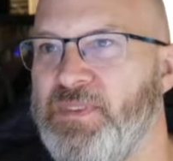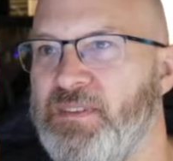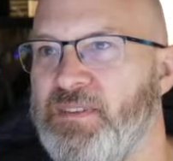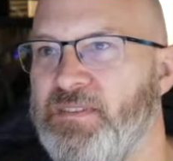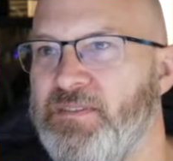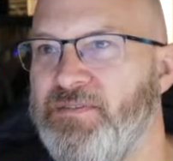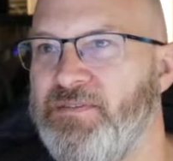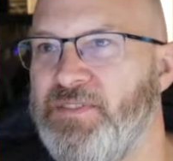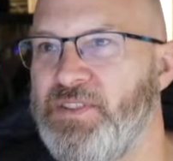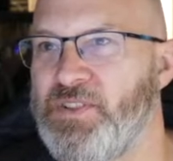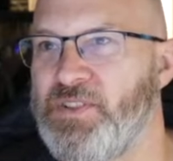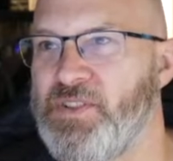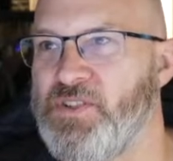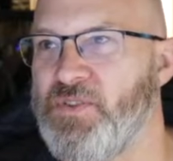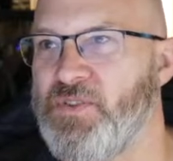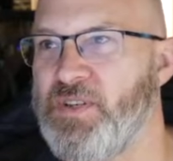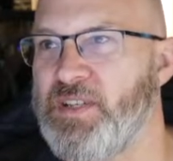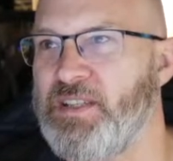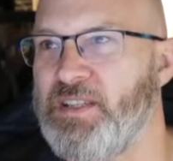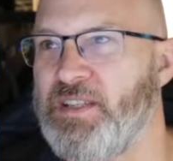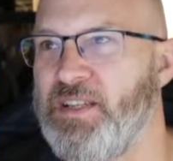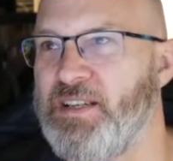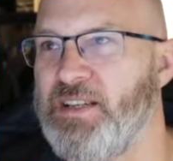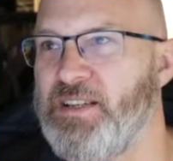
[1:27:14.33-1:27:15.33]
voltage
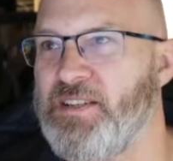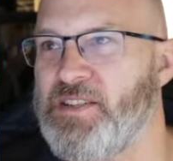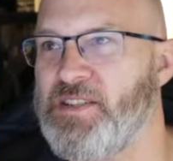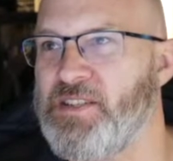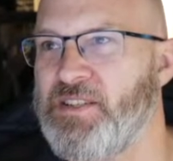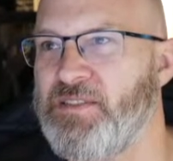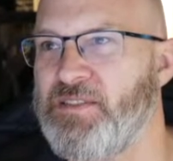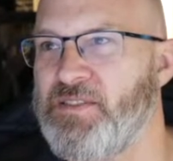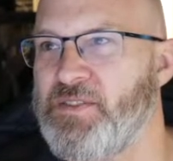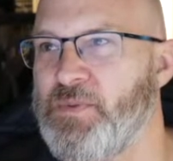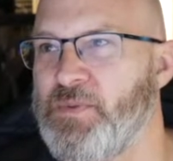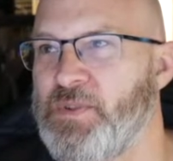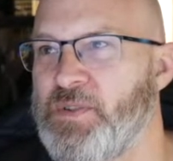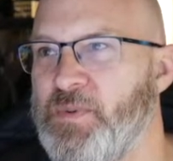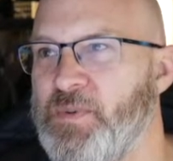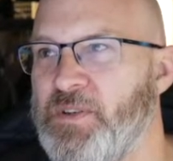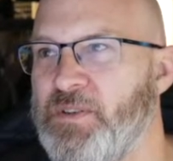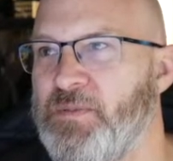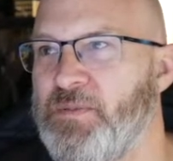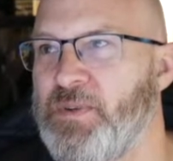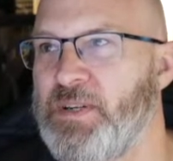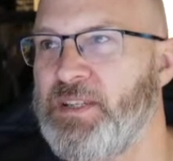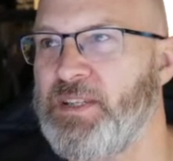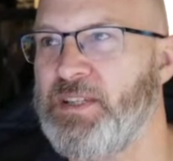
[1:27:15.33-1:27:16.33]
regulators, switch
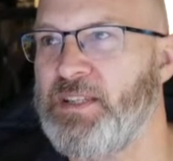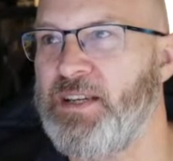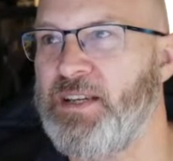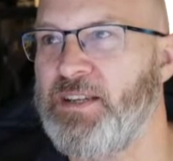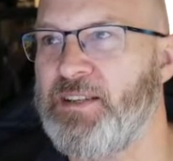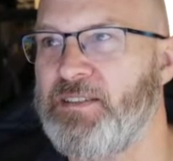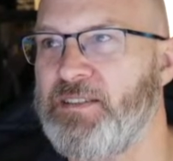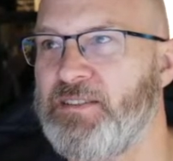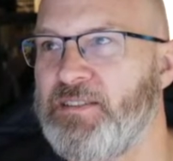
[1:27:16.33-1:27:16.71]
mode regulator.